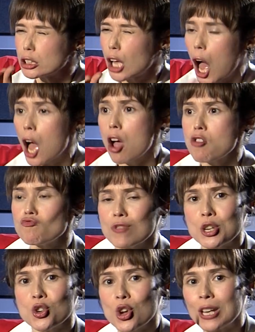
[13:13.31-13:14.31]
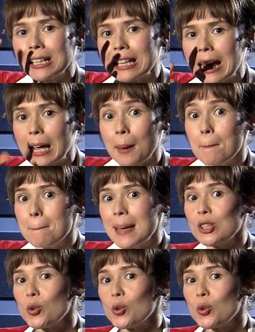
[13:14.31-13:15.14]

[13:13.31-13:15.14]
so when you see the sign name like